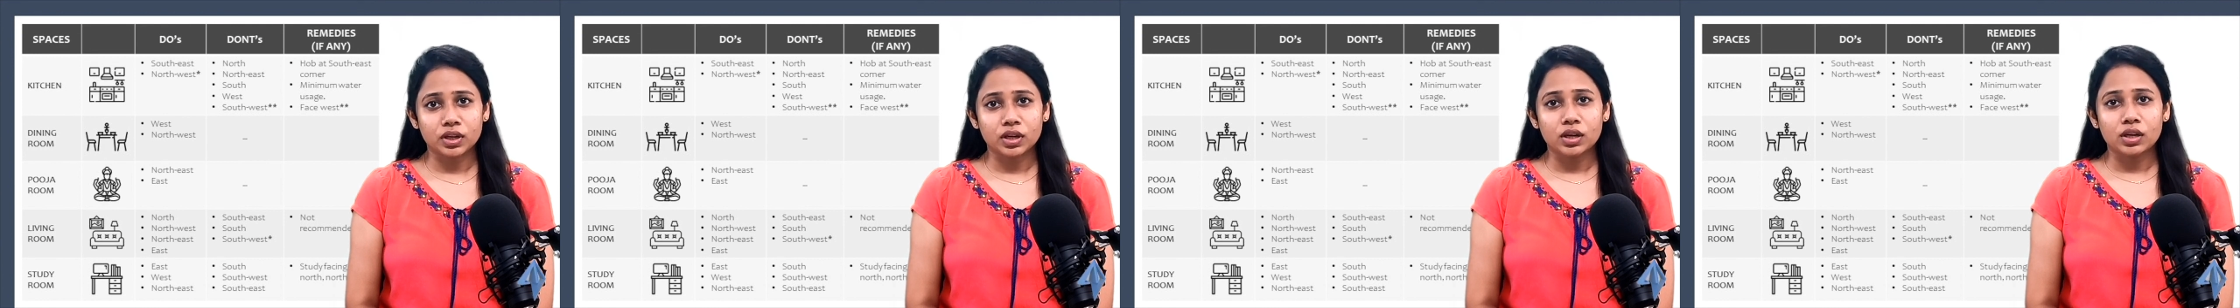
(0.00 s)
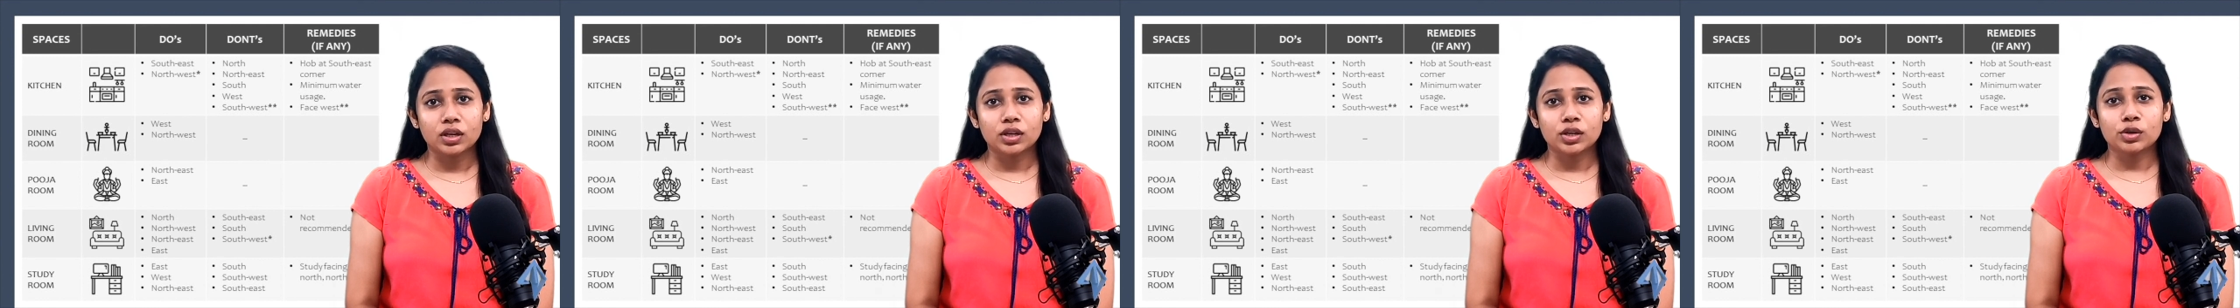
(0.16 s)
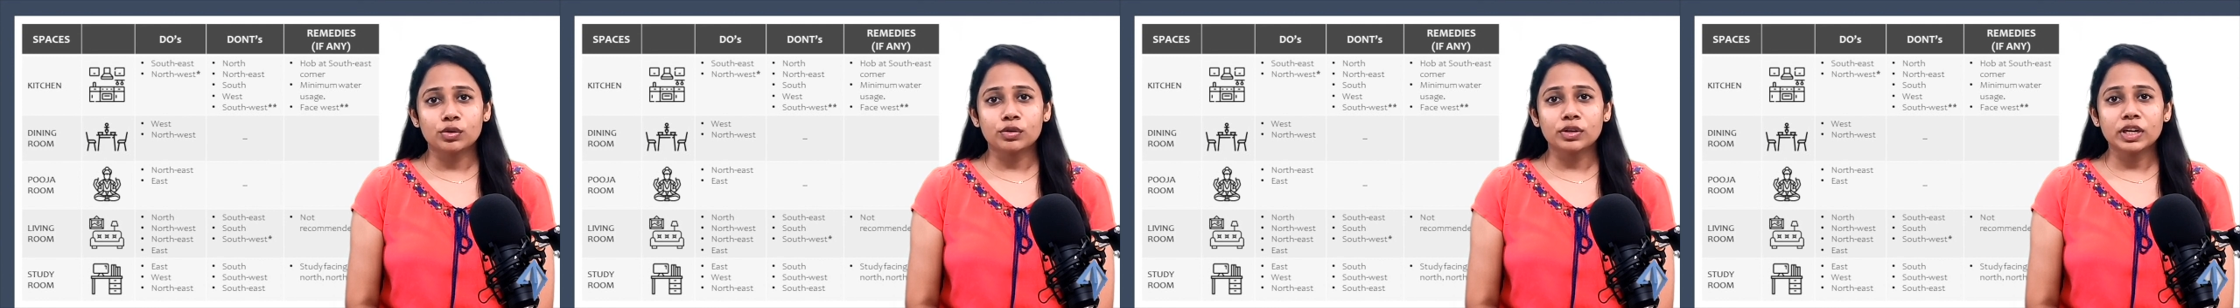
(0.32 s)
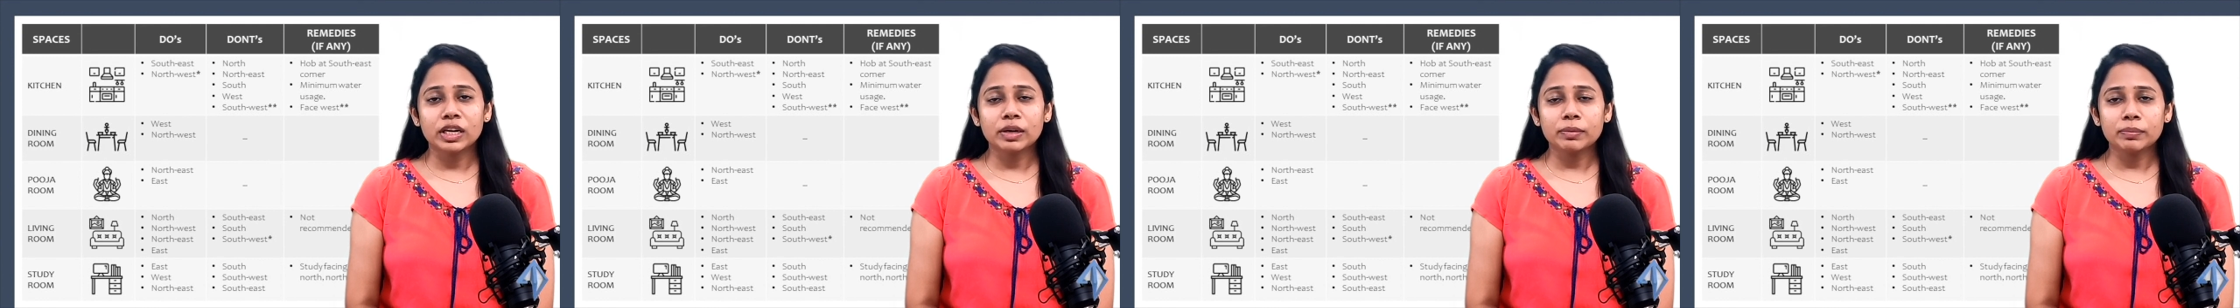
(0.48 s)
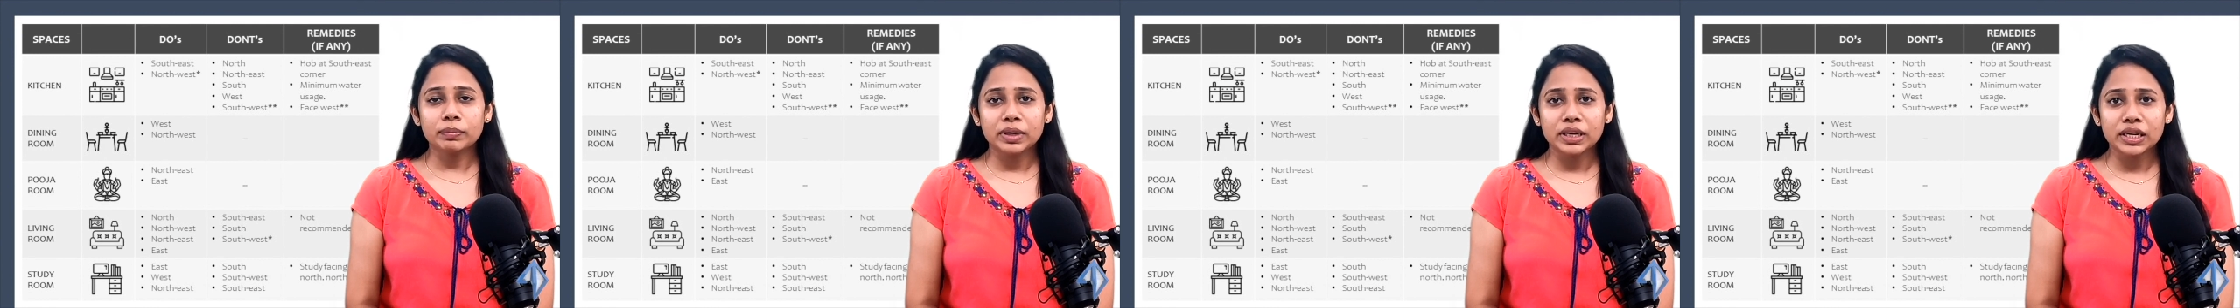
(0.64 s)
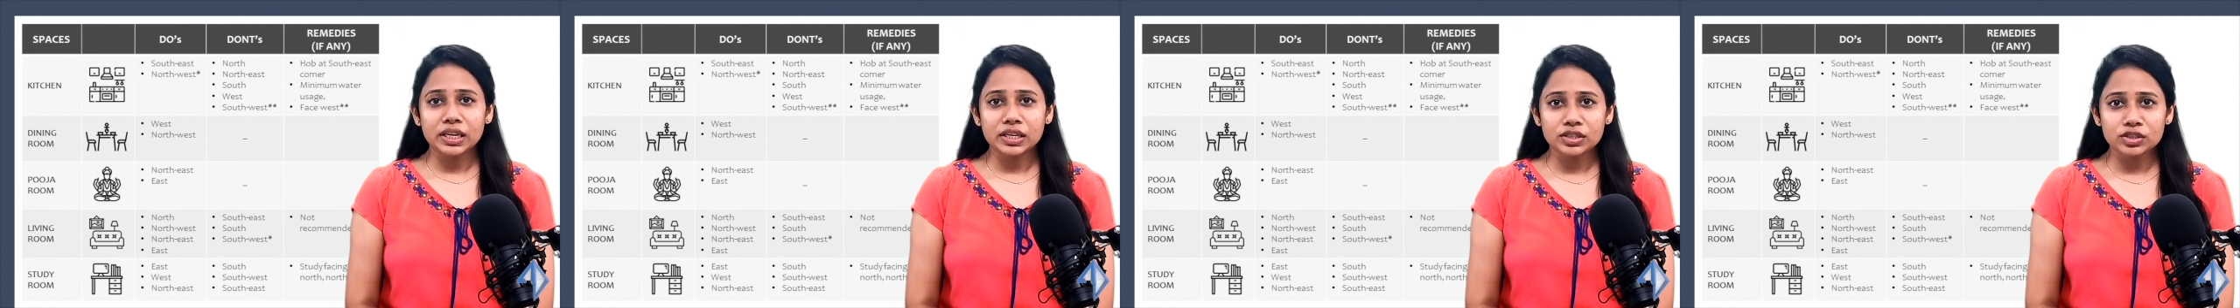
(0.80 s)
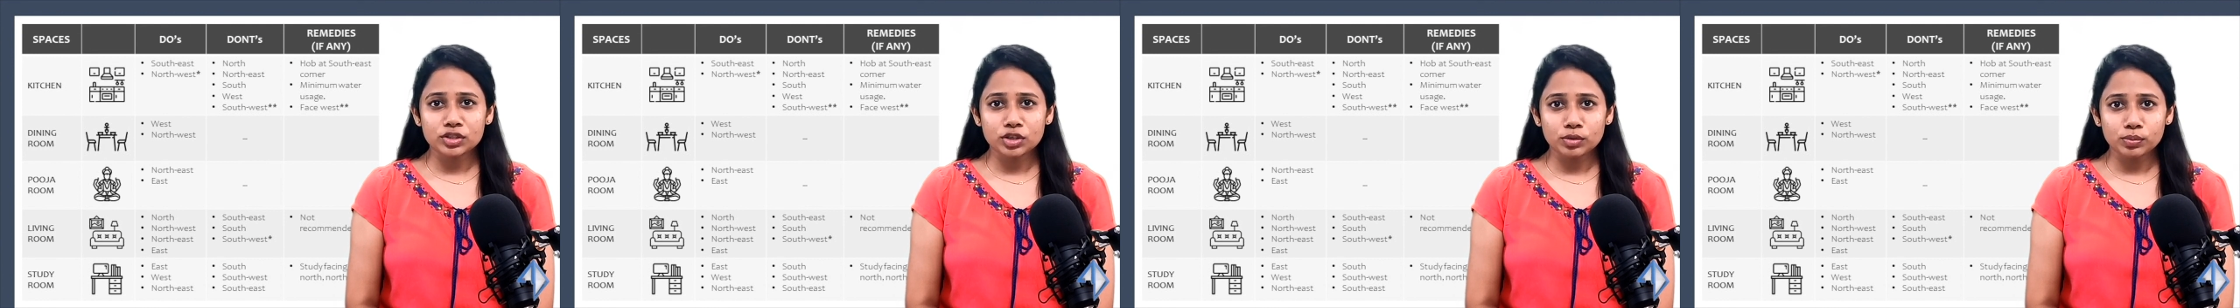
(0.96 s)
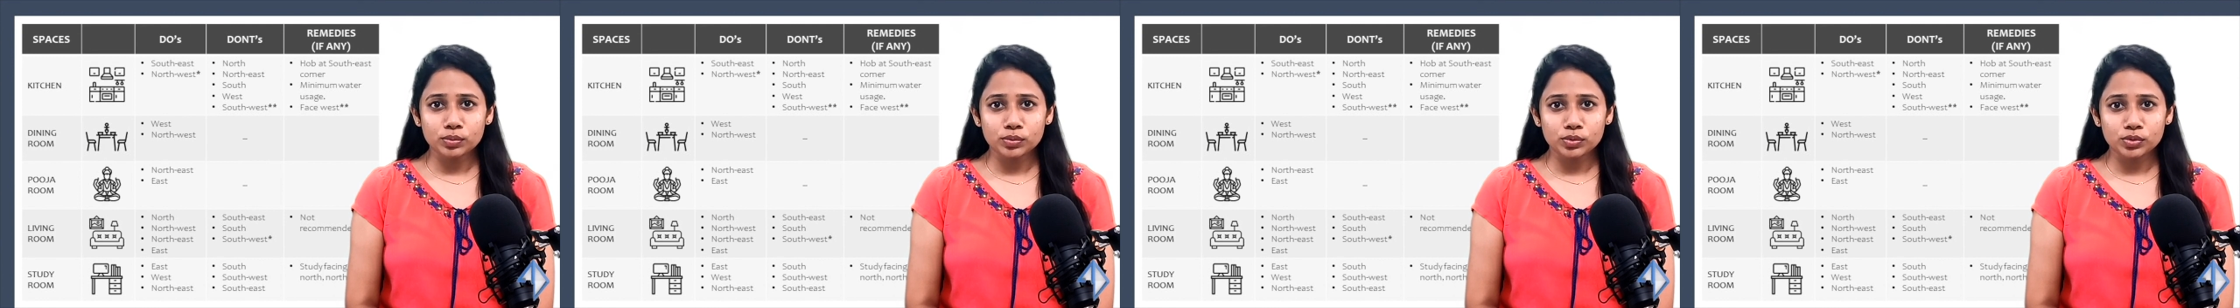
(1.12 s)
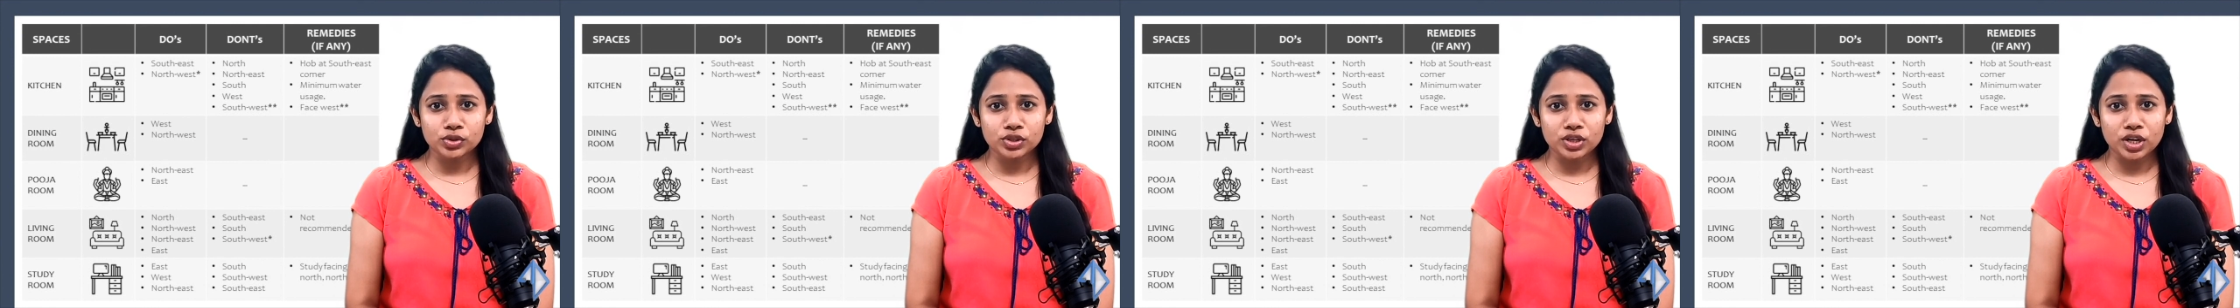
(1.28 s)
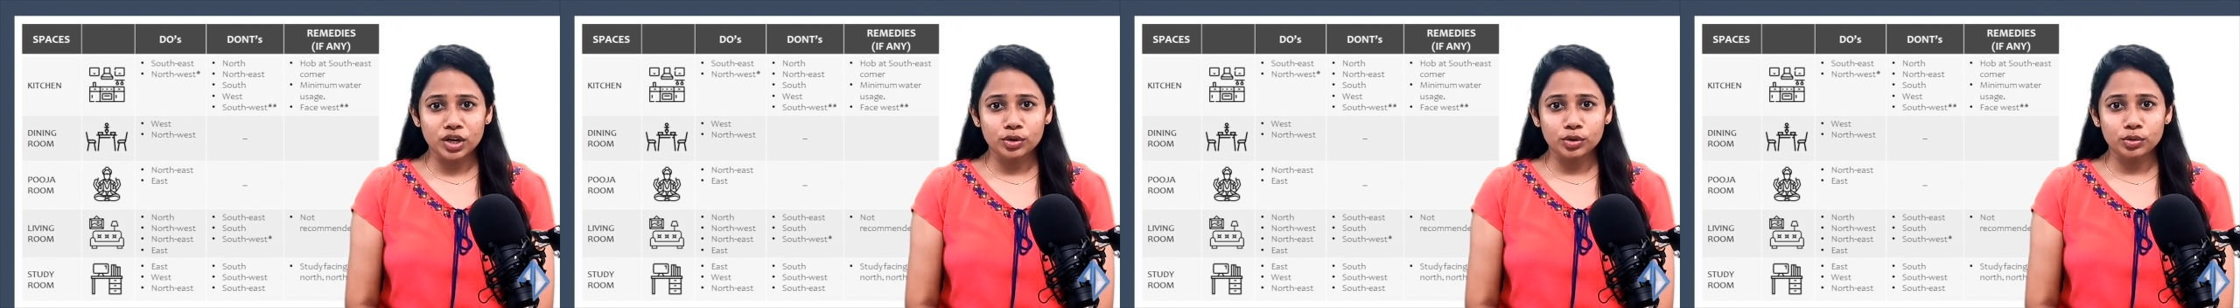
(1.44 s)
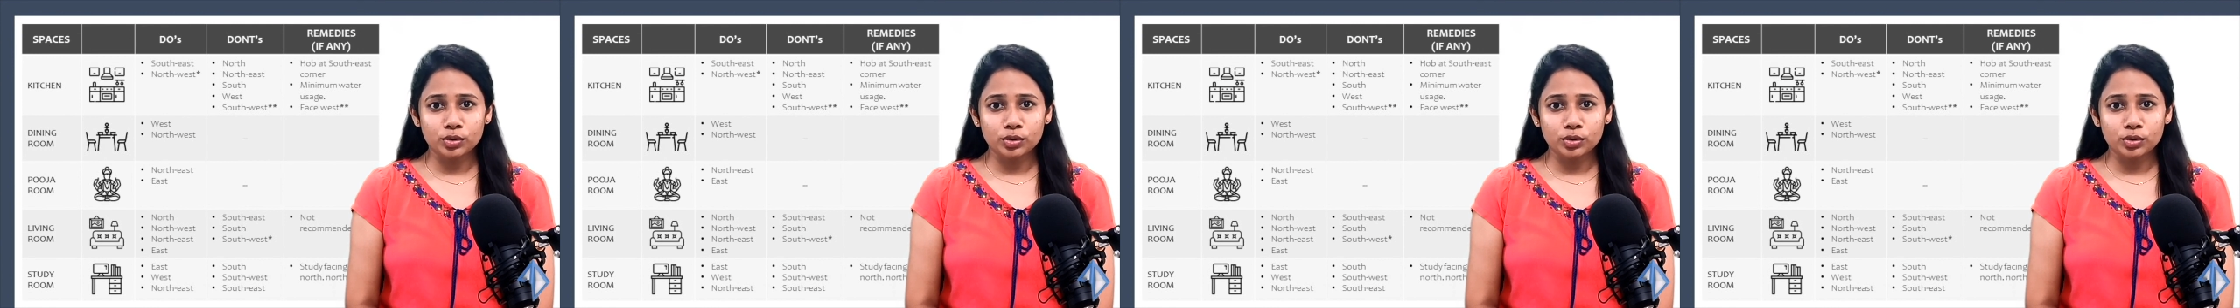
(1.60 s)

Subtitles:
You can place your puja room